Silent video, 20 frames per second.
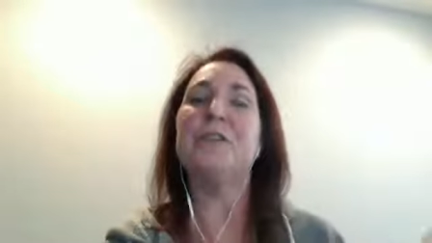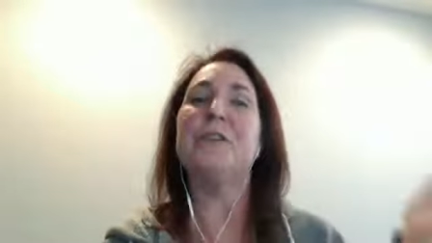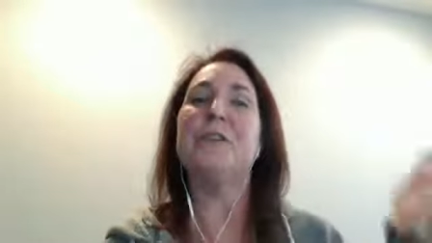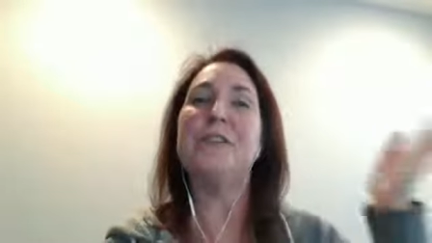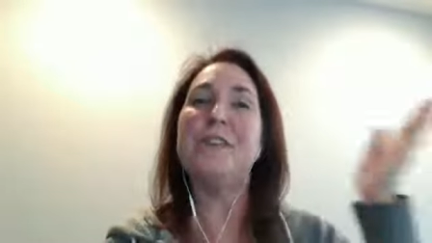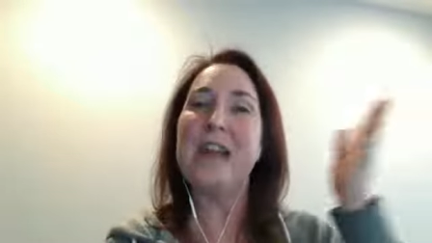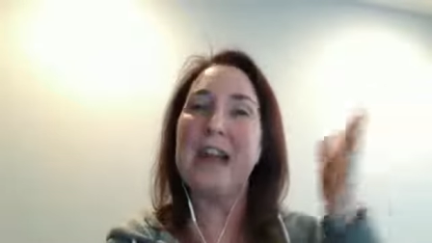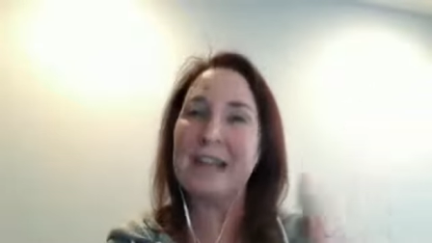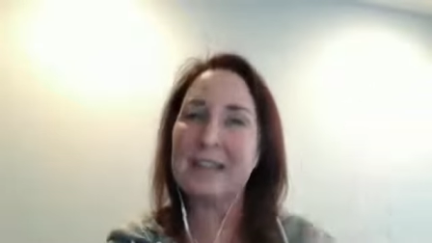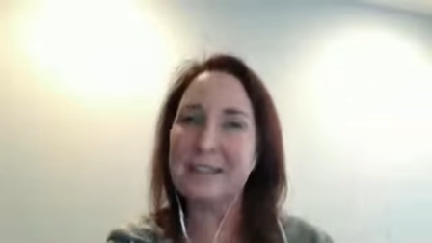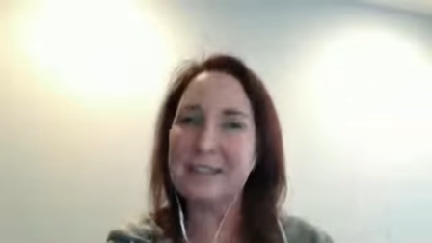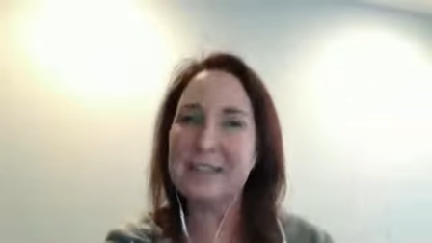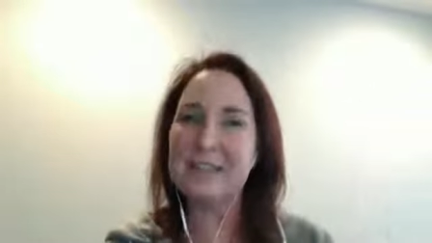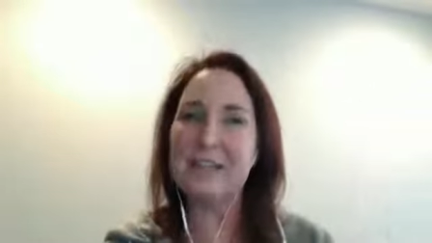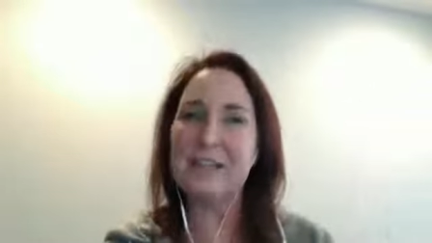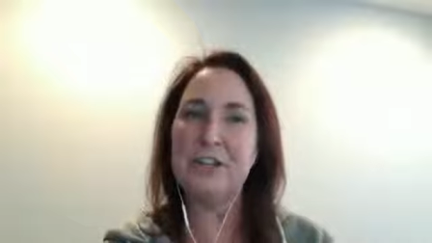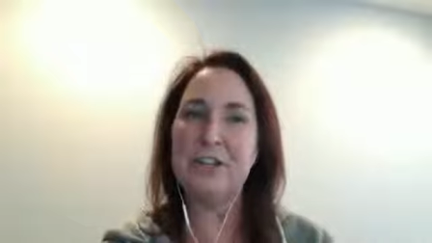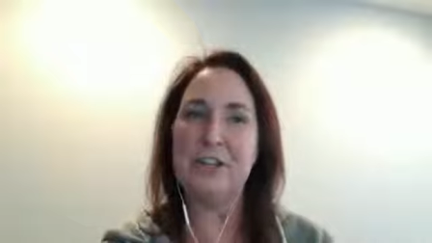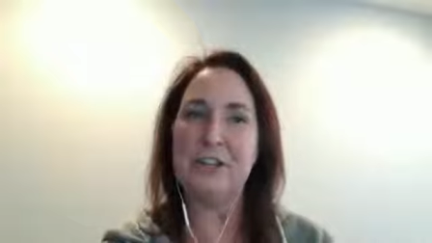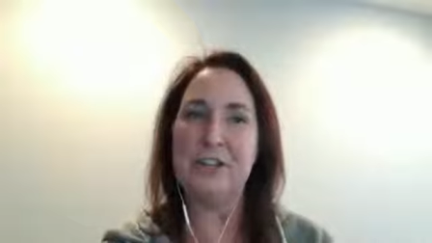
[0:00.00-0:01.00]
The next
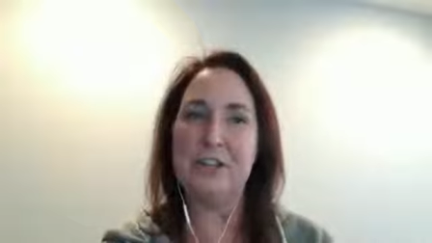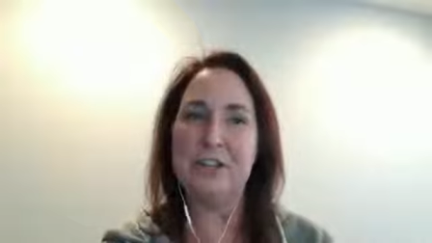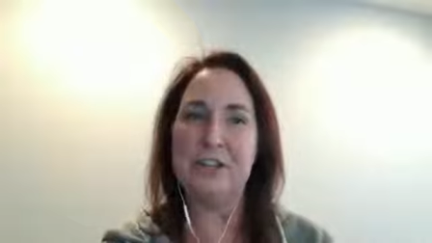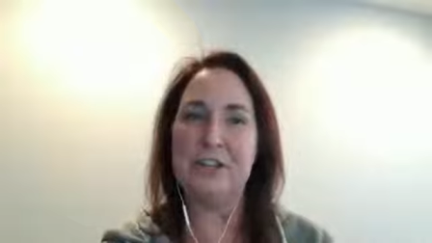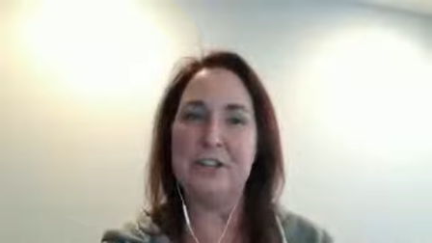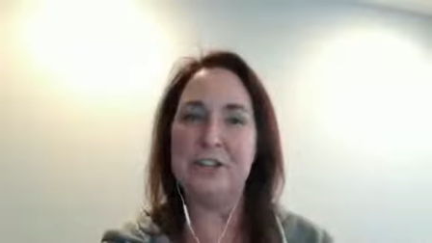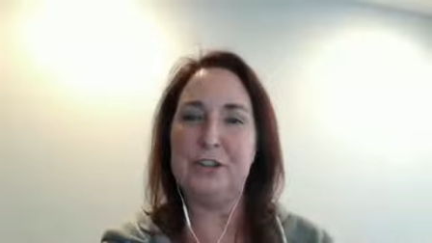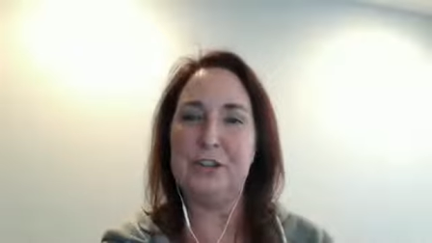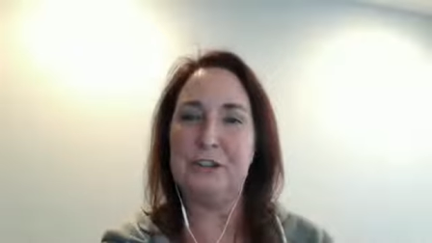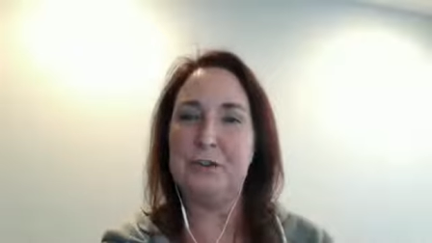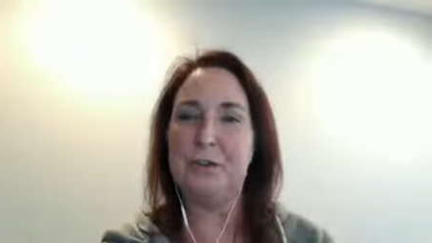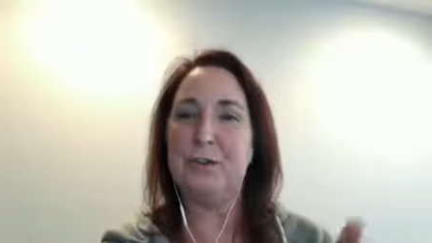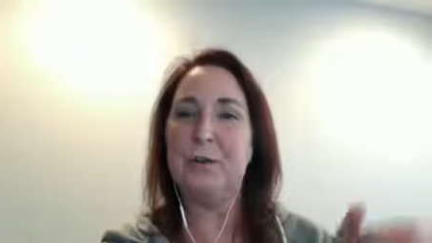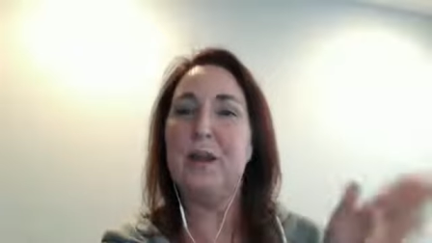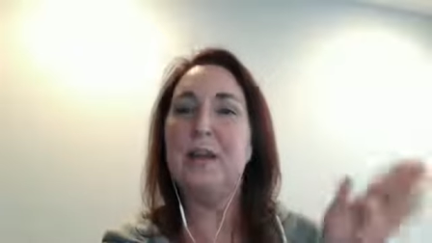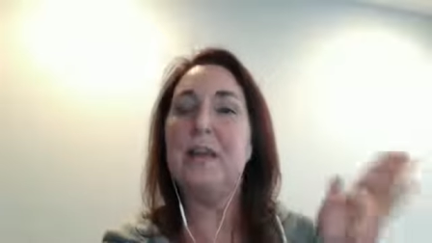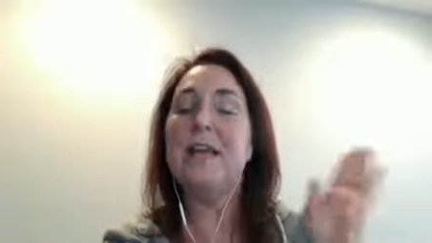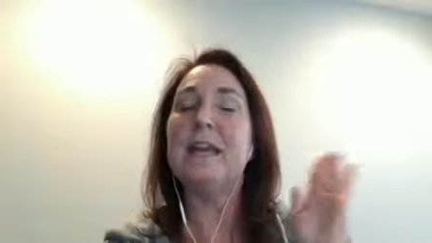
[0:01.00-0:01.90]
thing you're going to do